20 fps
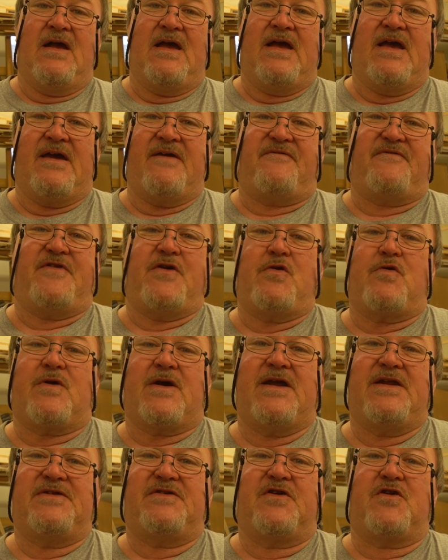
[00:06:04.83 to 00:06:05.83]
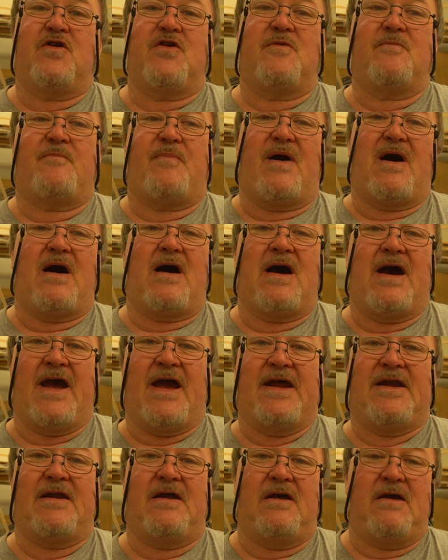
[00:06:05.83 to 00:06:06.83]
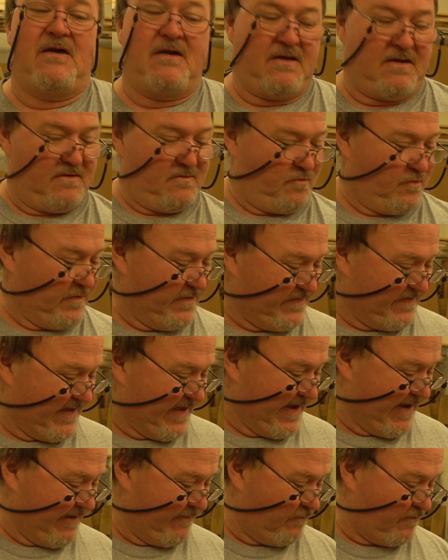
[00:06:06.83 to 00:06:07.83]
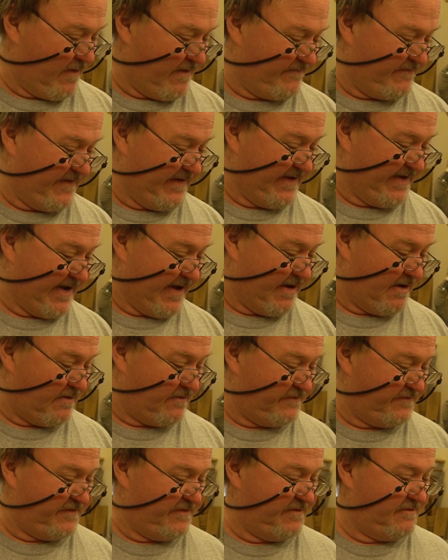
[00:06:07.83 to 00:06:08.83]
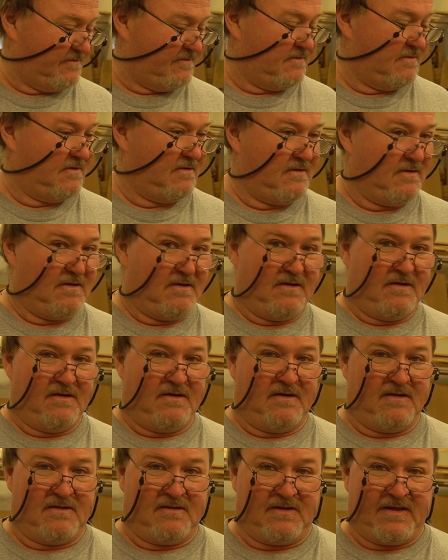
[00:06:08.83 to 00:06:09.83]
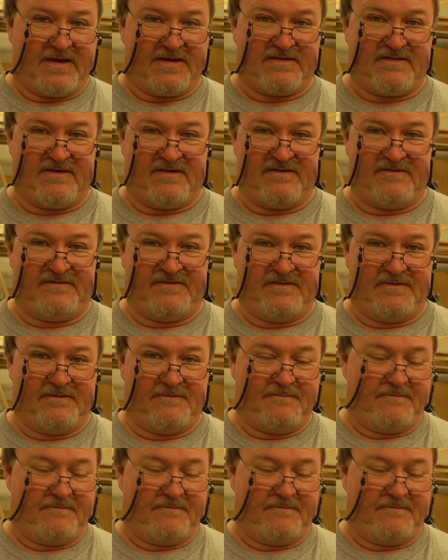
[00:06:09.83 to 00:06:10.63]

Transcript: If you can turn pine with a roughing gouge like this,